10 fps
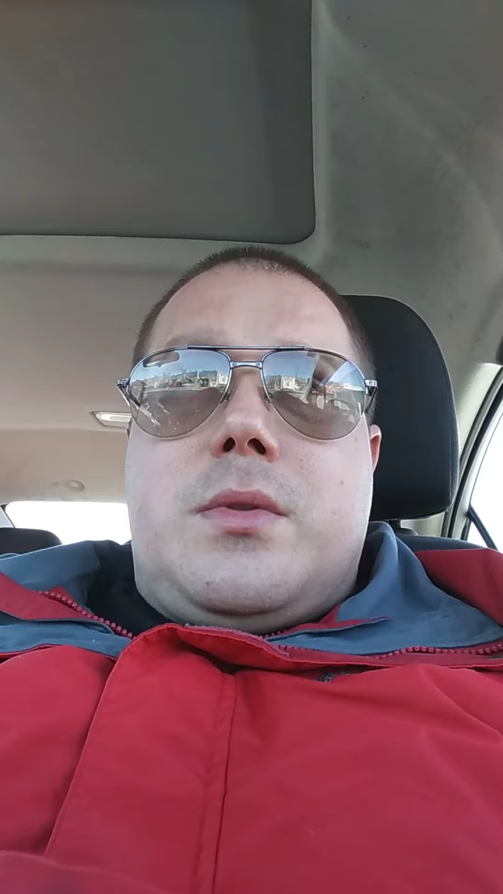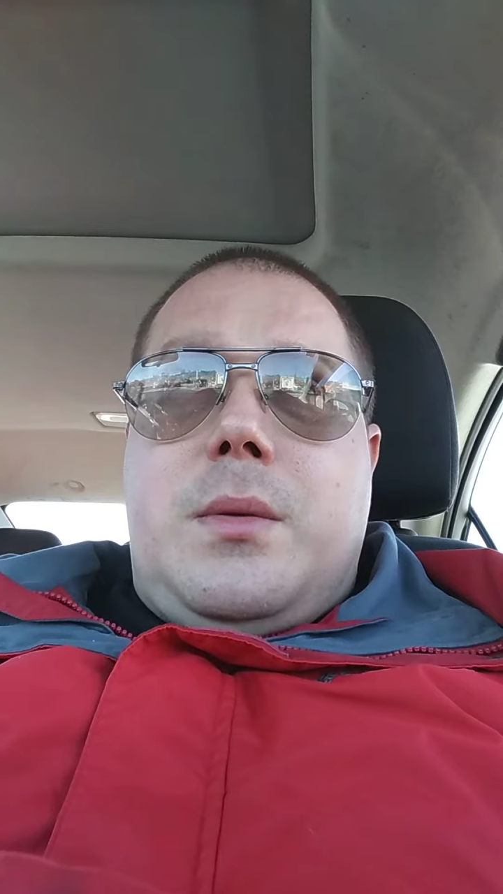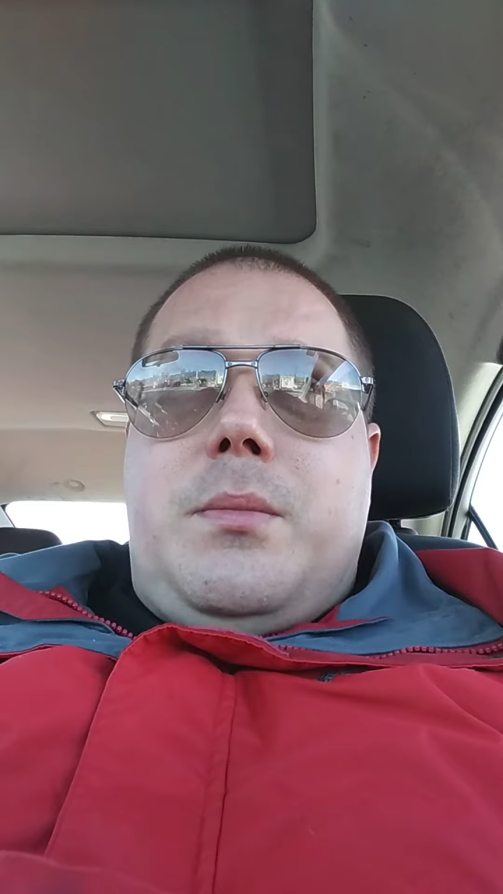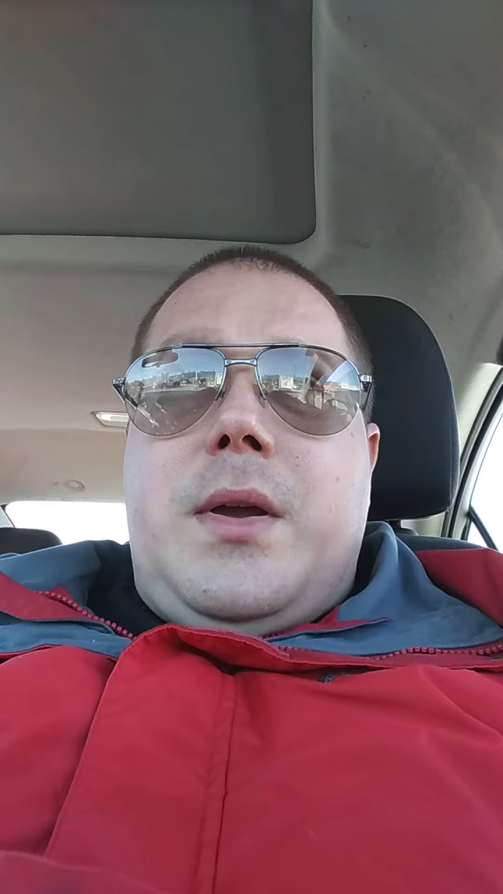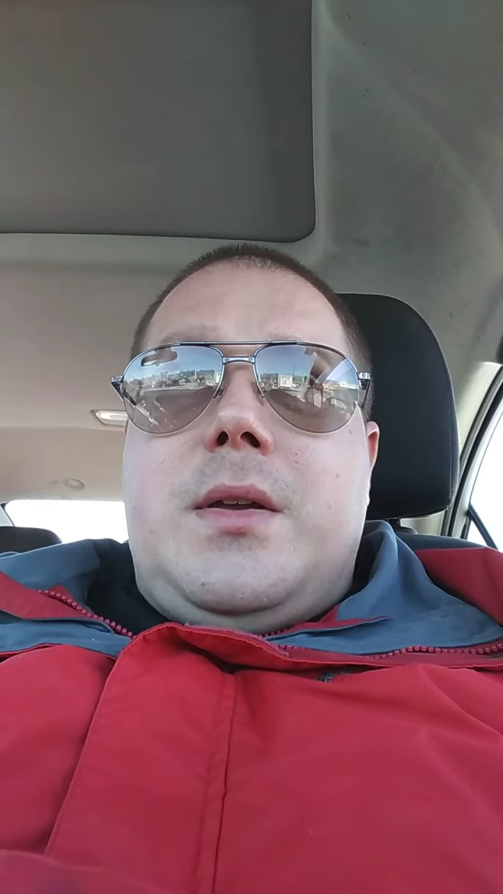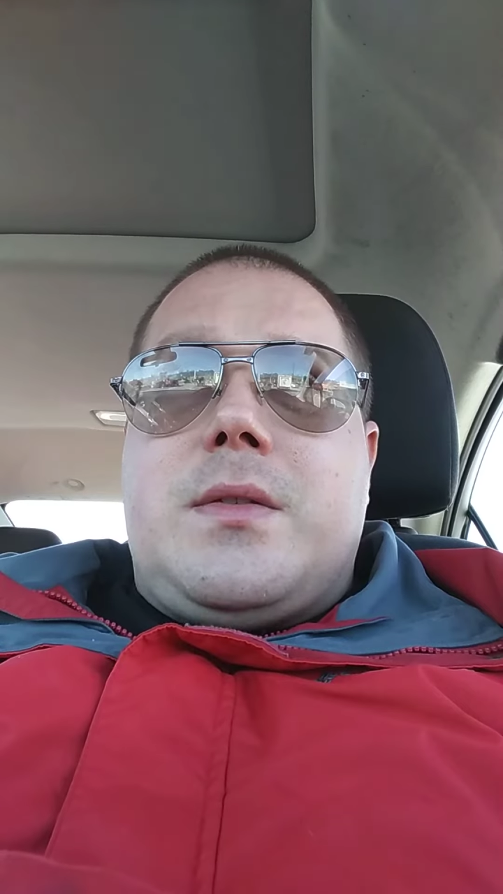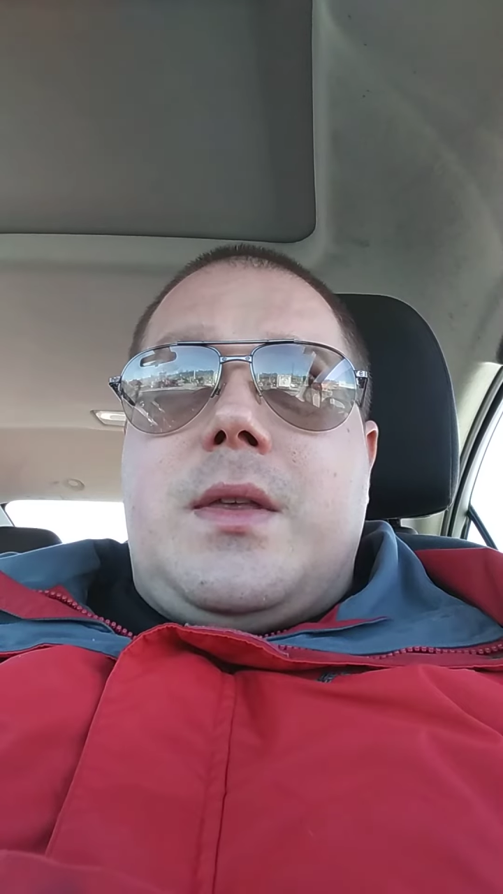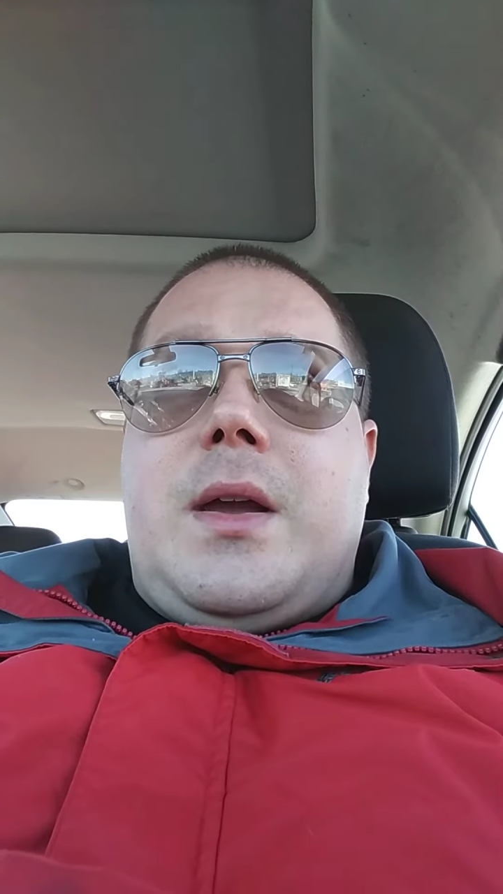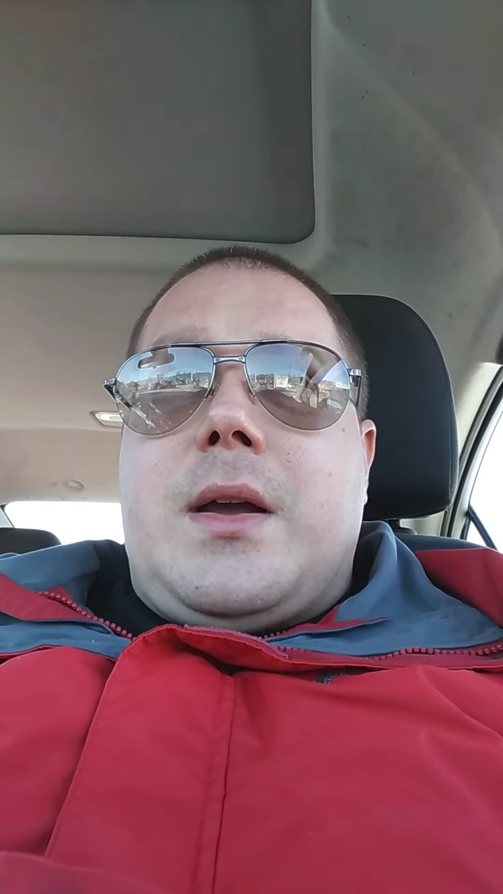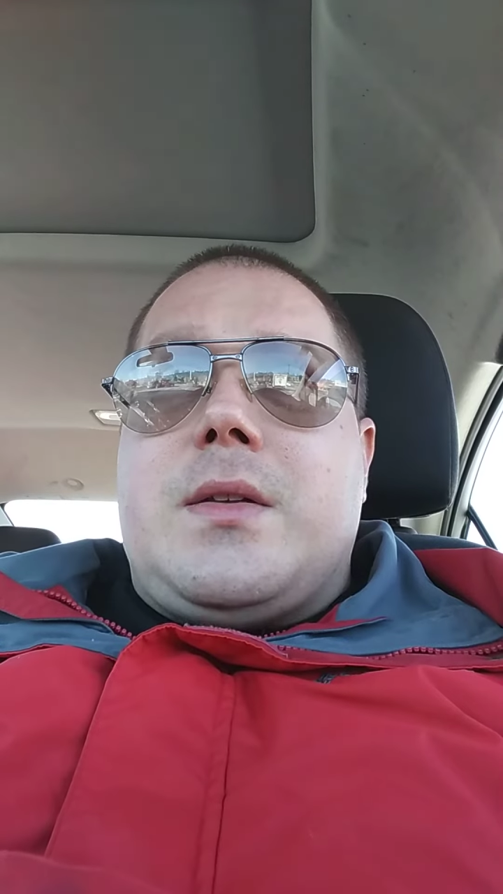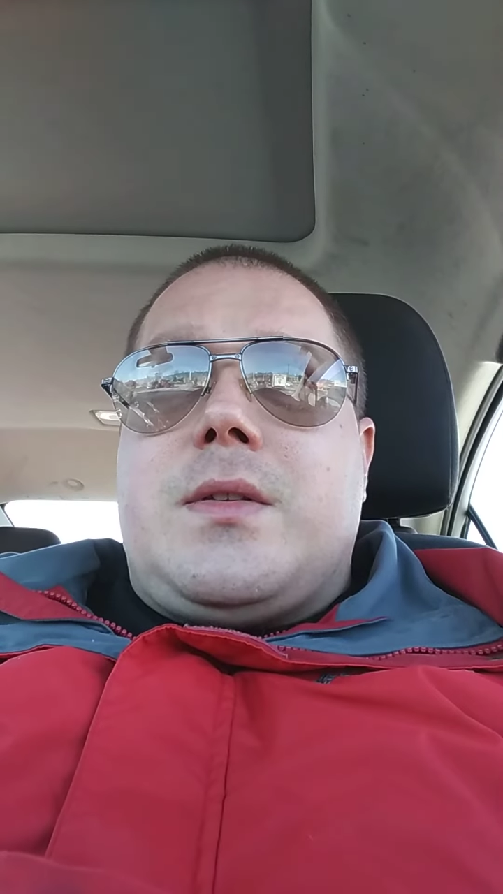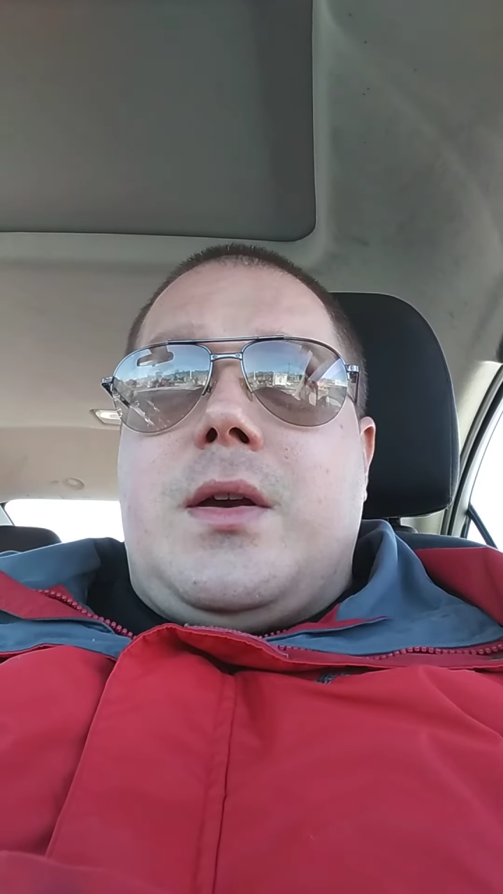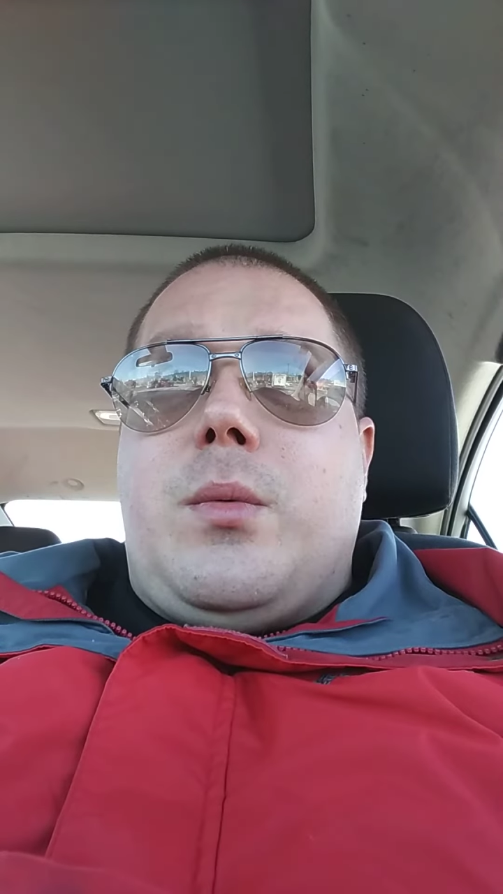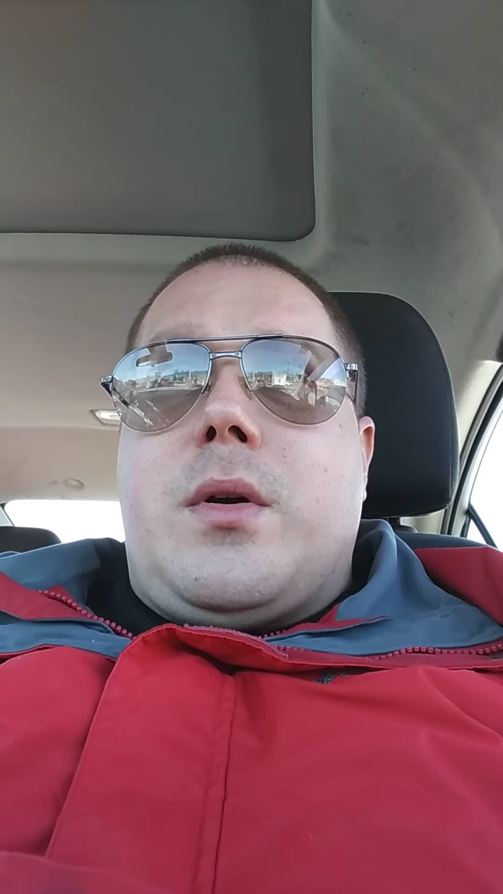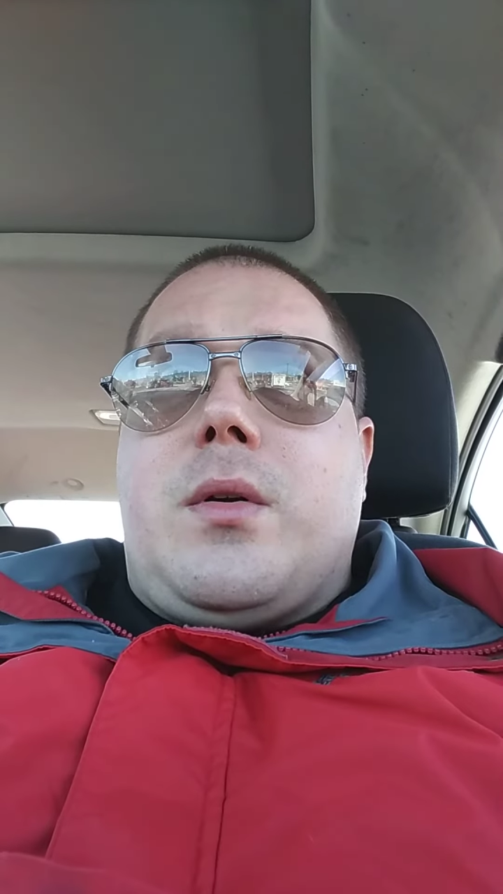the biggest thing I can
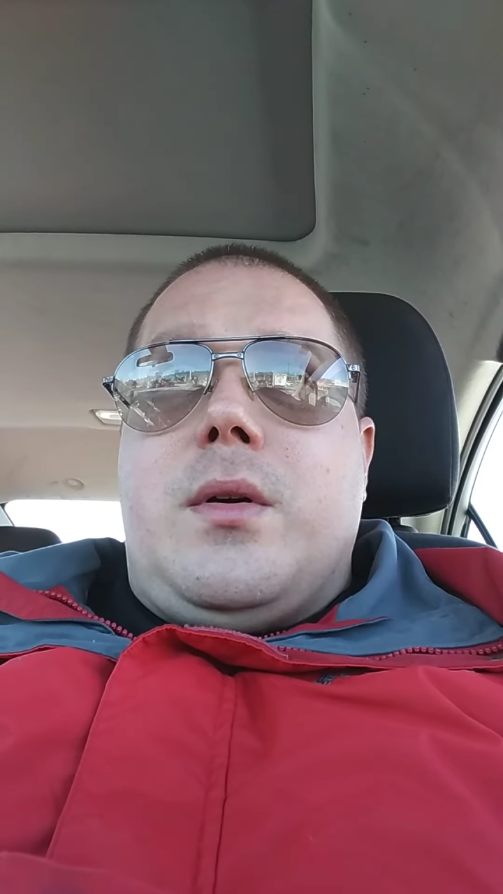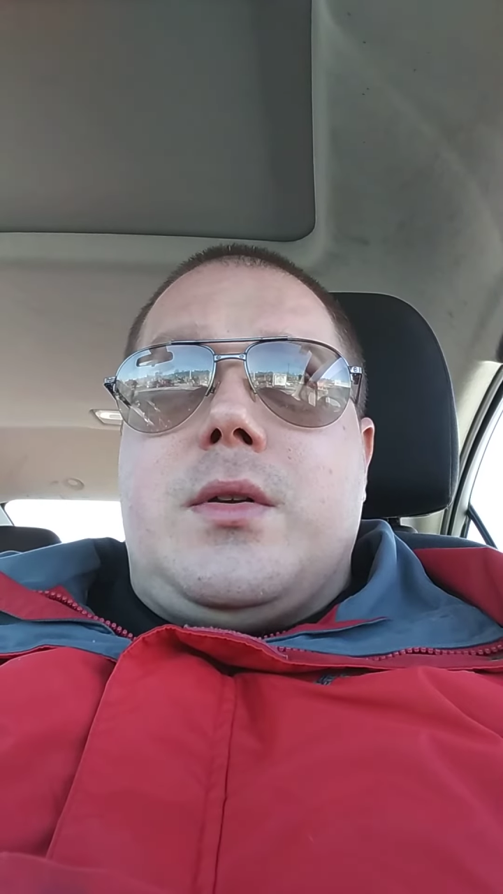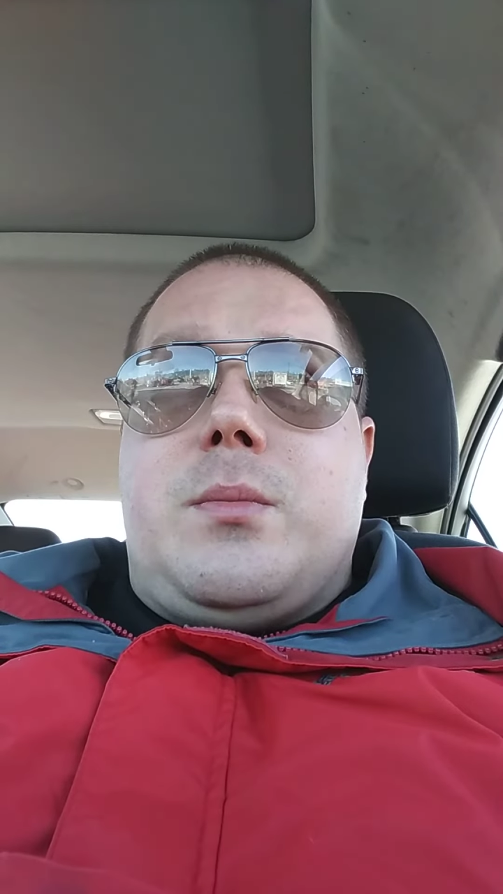say work on